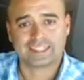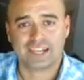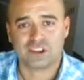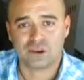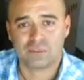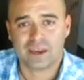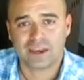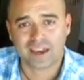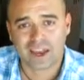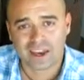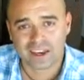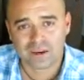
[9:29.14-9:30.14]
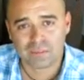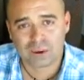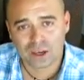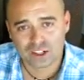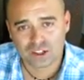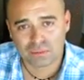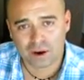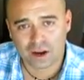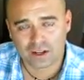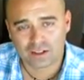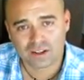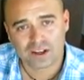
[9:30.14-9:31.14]
how you make a pinch
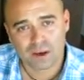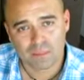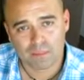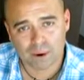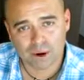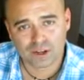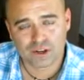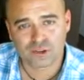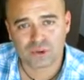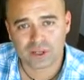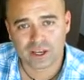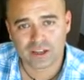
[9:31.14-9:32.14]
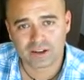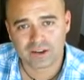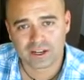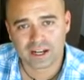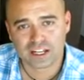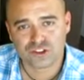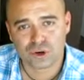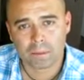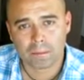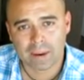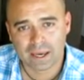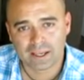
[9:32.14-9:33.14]
pot. Marry the two together, and that's your
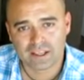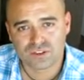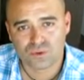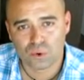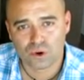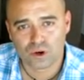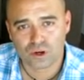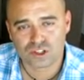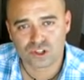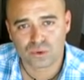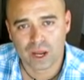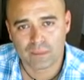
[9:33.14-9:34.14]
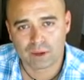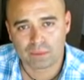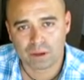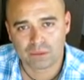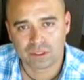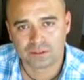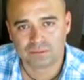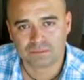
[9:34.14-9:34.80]
base for your ceramic pumpkin.